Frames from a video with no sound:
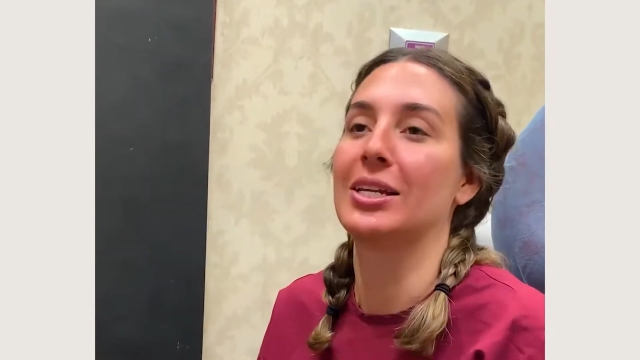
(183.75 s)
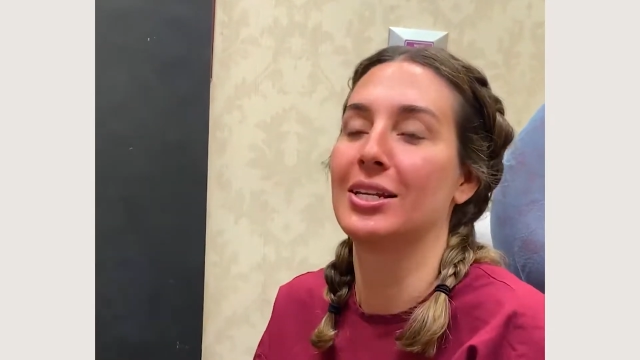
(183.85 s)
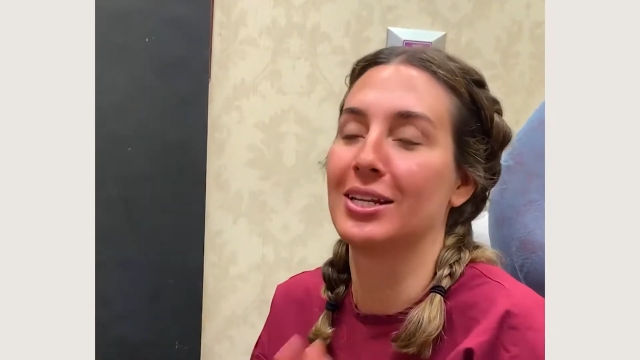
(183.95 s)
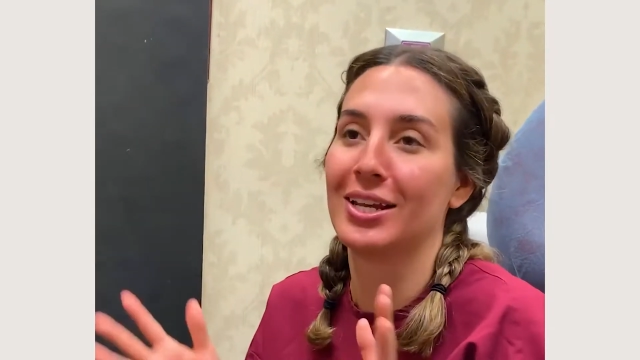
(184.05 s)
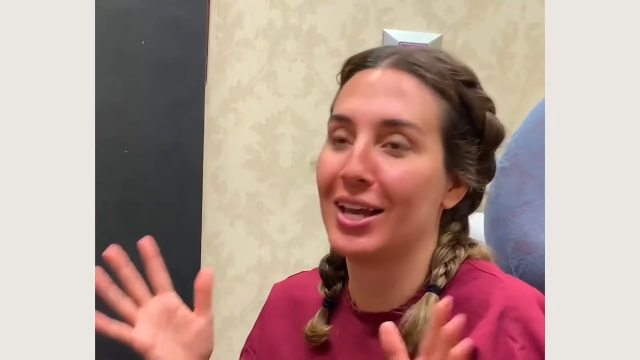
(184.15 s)

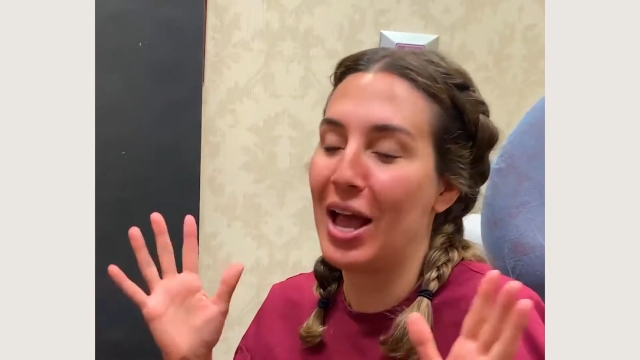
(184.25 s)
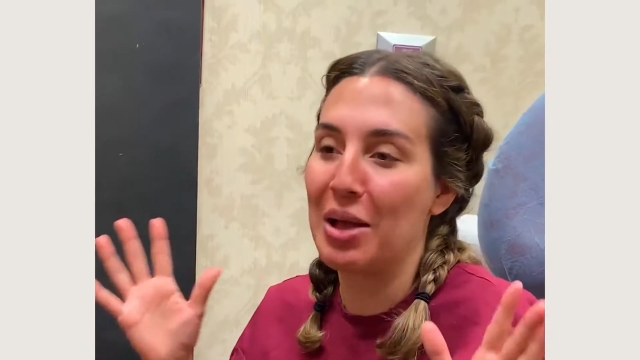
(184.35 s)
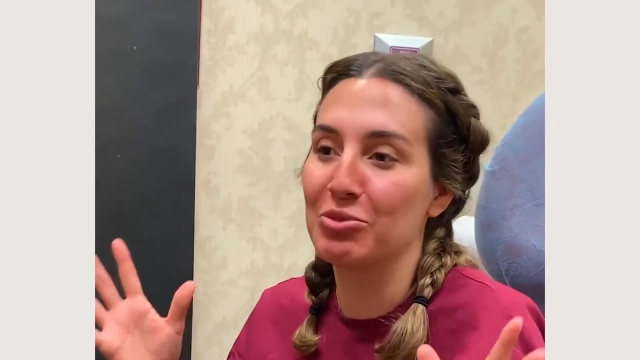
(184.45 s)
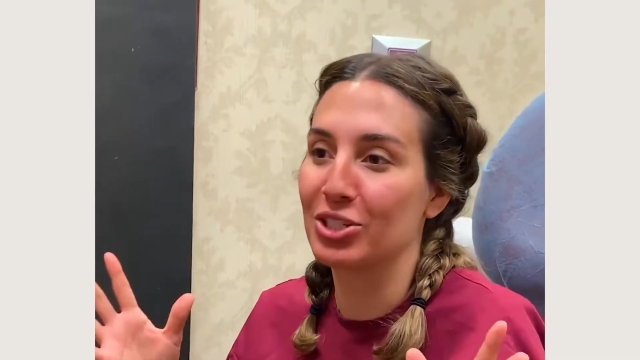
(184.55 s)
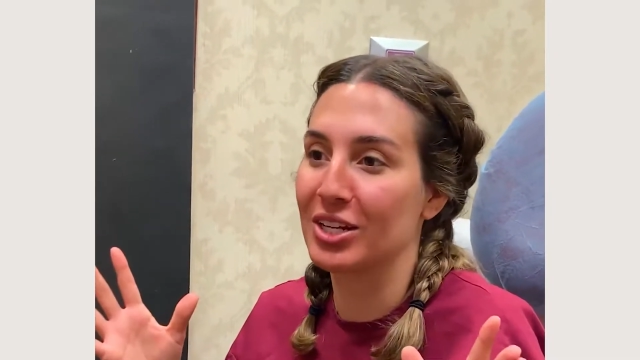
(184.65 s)
And
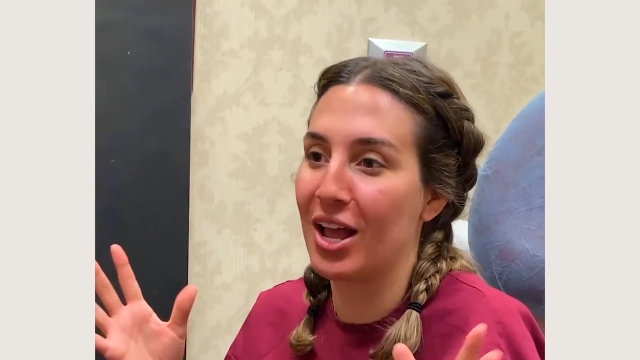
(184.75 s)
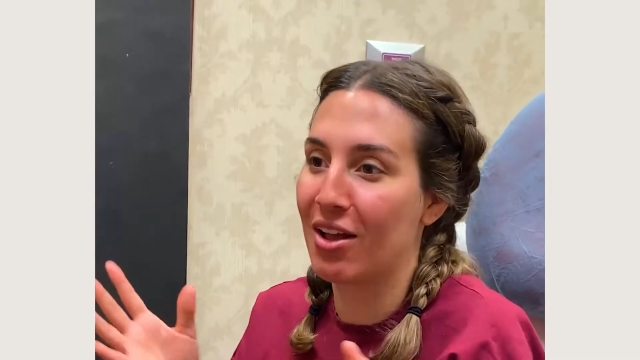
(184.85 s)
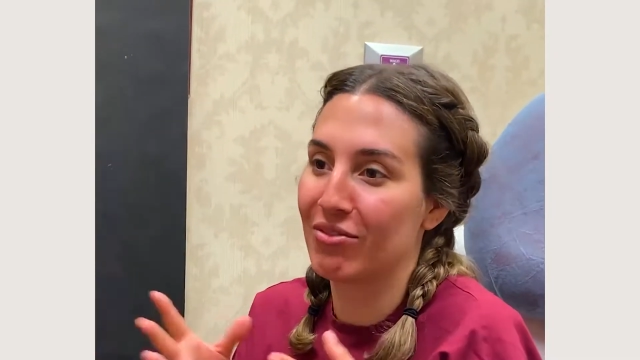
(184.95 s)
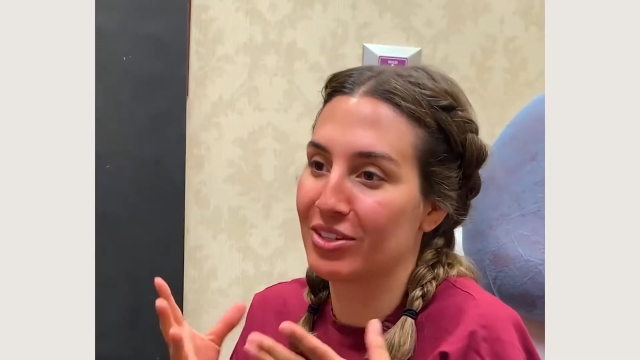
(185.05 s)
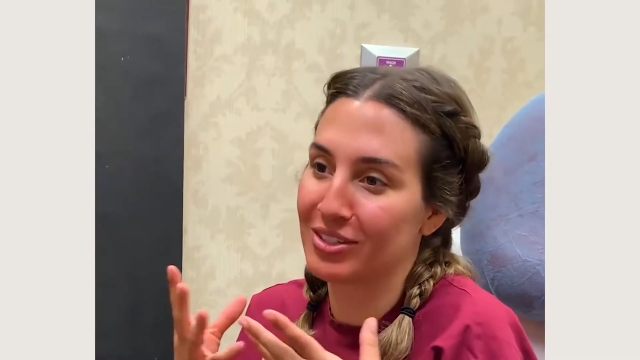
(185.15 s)
I'm just gonna
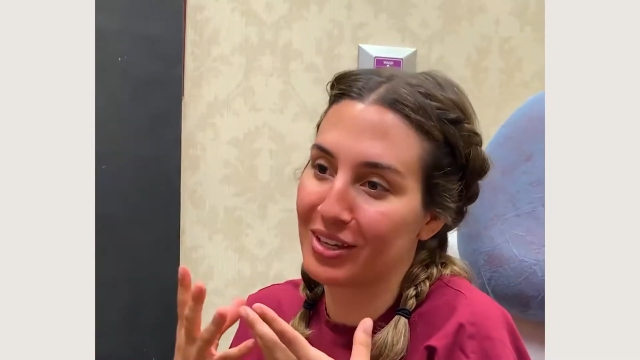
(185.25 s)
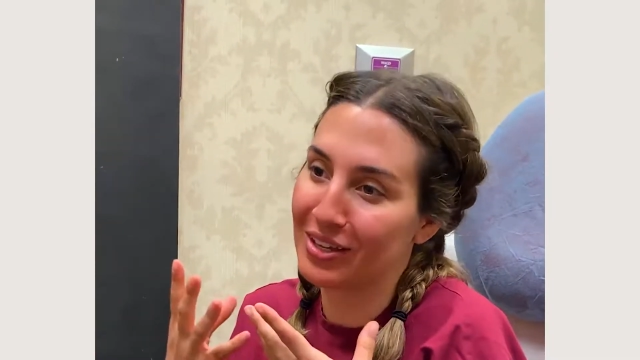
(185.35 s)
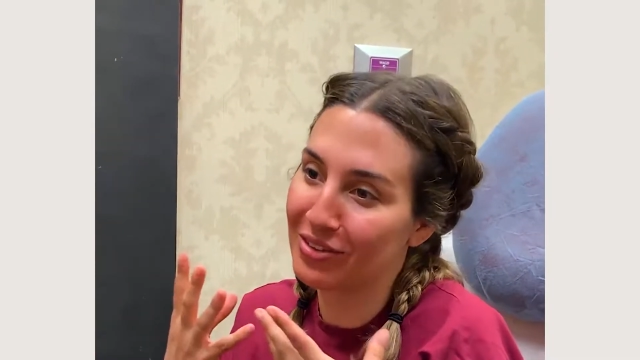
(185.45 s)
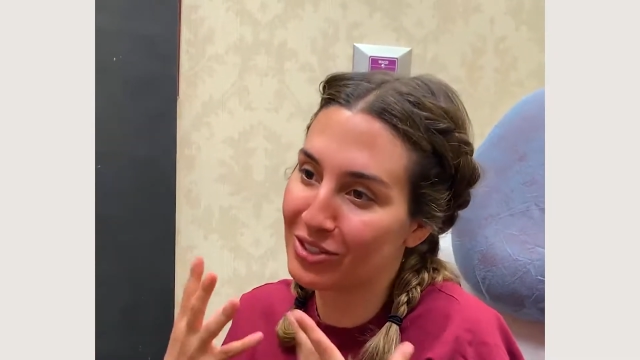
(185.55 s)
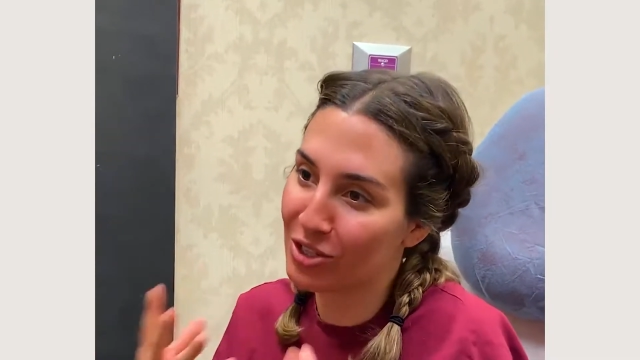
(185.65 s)
have this like
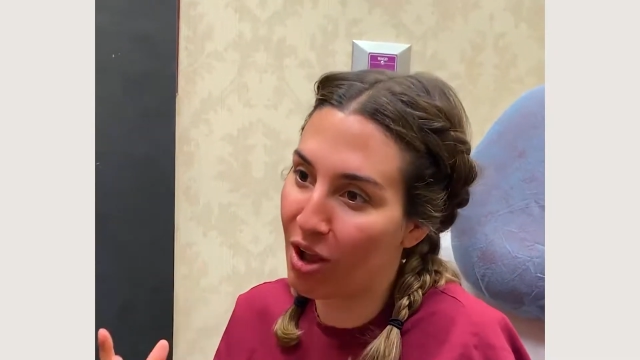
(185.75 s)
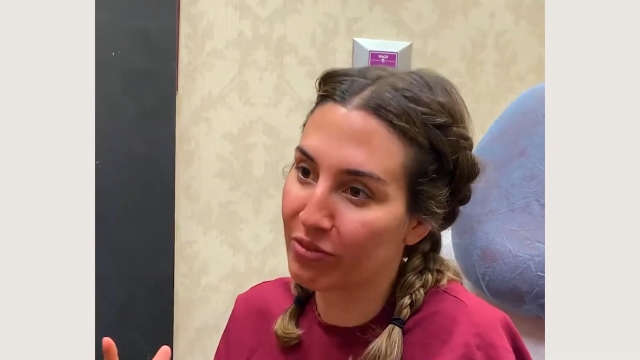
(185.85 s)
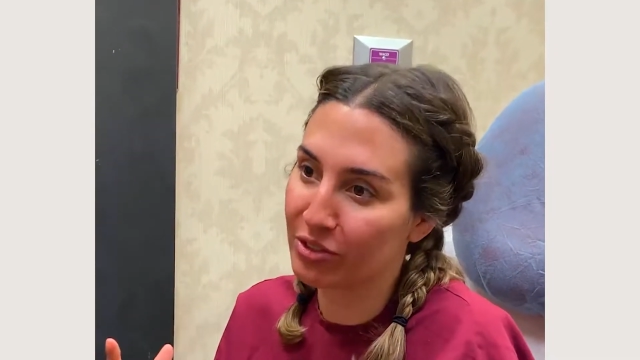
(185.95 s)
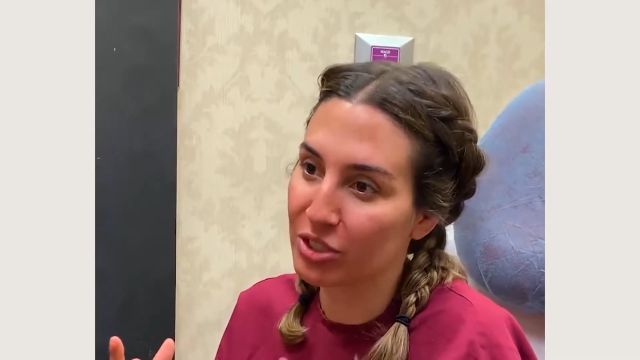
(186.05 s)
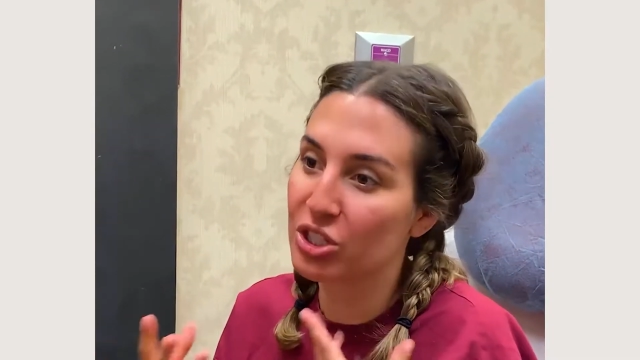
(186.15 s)

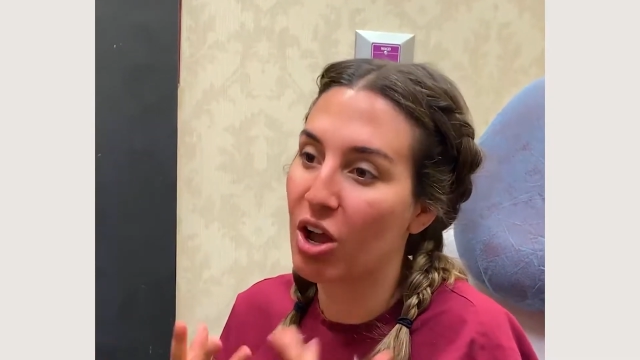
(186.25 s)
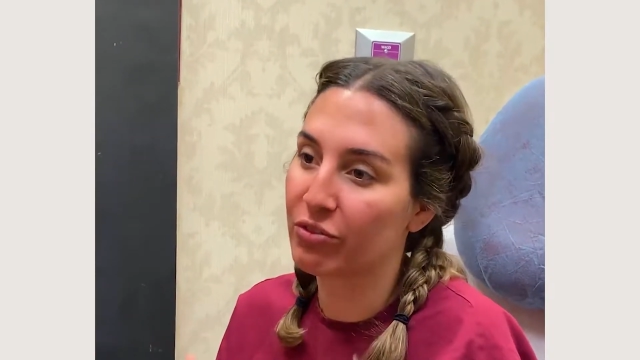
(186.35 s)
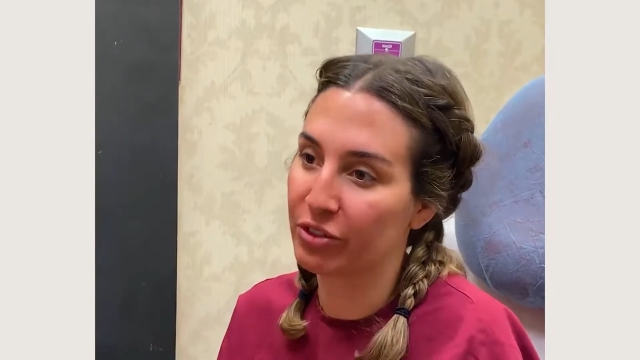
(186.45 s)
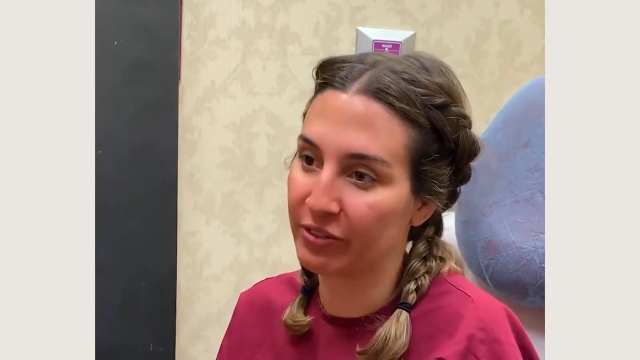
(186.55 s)
softer